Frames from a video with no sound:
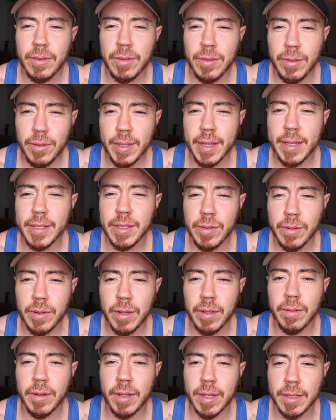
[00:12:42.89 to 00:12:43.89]

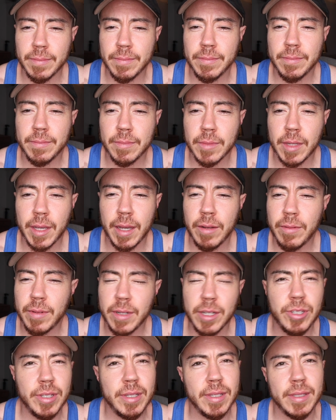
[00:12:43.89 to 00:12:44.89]
2021, I don't
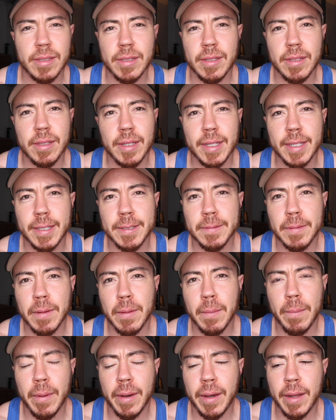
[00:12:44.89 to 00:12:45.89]
want to jinx anything,
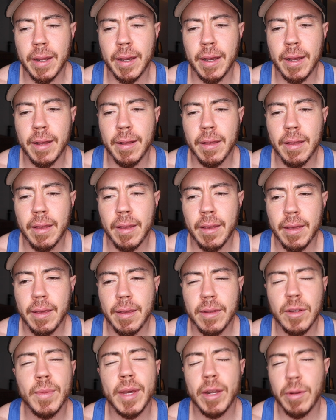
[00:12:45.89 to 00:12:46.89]
but
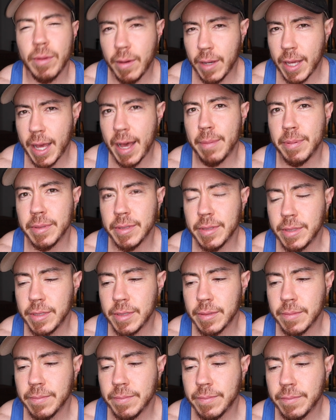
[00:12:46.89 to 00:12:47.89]
no matter what happens,